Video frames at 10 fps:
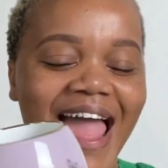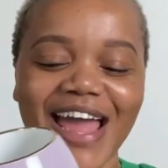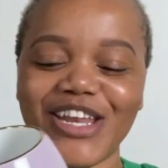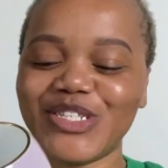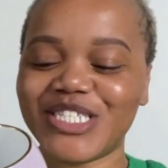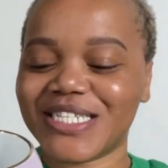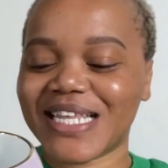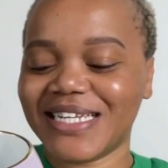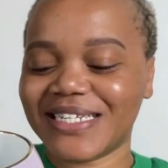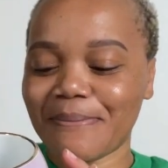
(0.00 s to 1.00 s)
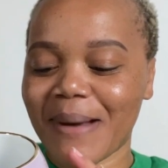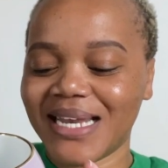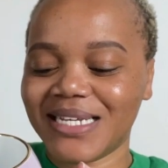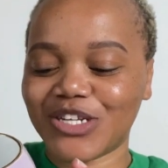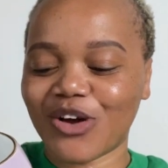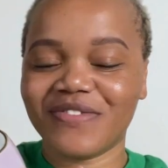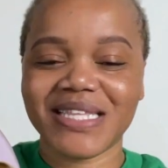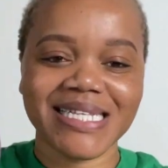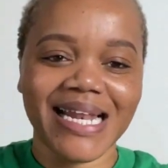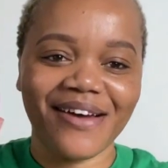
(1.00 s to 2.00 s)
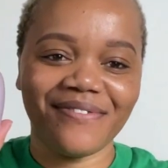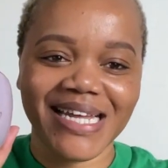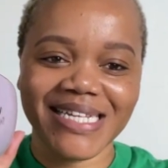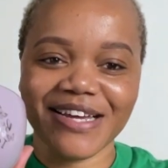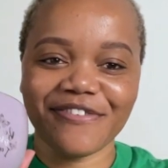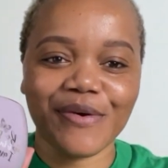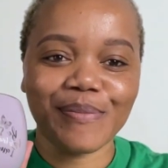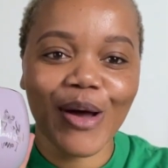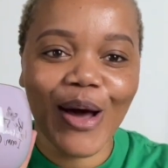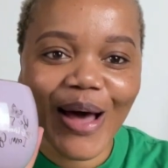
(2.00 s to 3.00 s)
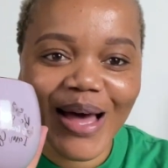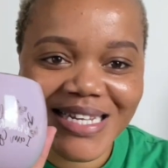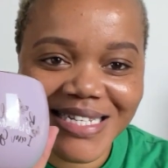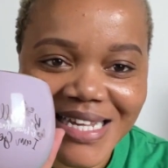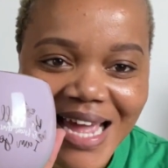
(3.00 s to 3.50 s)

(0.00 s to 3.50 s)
and you just get reminded of this love letter from God.